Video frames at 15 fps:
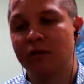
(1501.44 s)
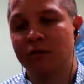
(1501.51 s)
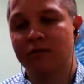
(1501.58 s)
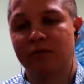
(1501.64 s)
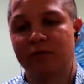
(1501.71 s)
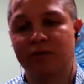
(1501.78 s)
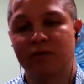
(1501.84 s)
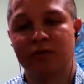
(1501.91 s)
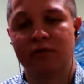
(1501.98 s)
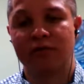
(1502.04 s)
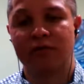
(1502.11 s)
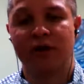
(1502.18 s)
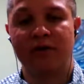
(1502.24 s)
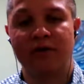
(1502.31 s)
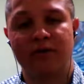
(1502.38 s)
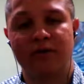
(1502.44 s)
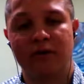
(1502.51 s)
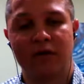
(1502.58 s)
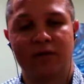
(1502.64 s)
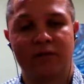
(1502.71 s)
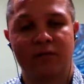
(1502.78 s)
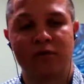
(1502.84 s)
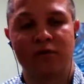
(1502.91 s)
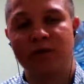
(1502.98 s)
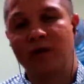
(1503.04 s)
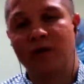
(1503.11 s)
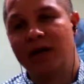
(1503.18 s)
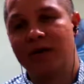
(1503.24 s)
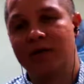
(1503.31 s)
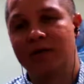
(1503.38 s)
to Firefox.
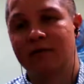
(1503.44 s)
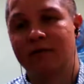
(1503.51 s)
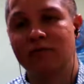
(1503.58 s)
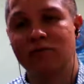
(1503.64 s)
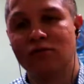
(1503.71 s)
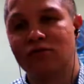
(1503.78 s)
Goodbye Google